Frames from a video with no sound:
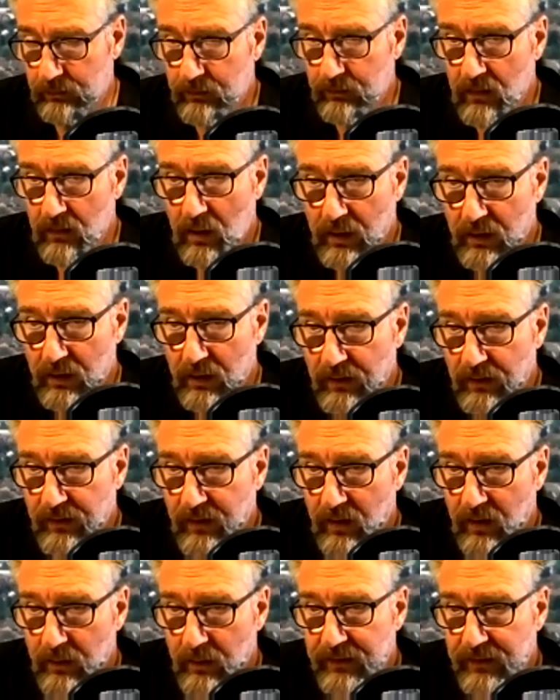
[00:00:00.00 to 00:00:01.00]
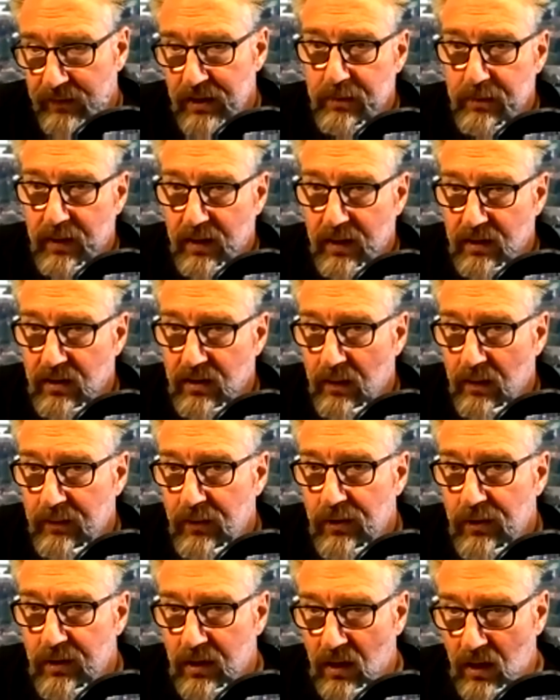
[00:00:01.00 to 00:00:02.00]
I wonder if I'll be finished by the time you
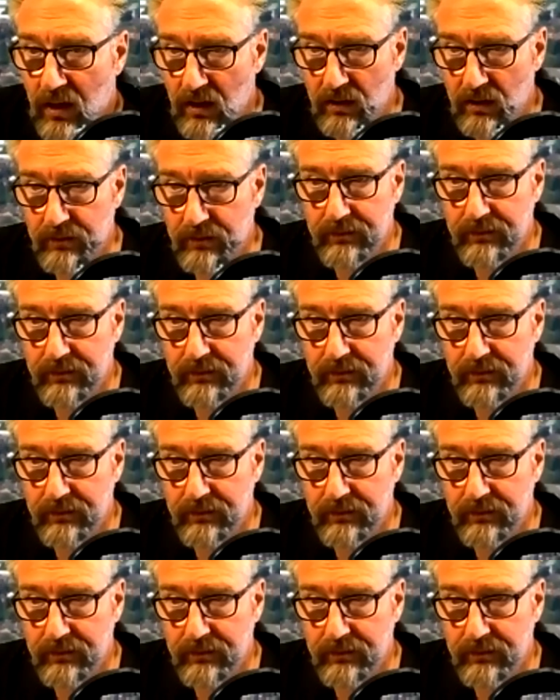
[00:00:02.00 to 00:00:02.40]
start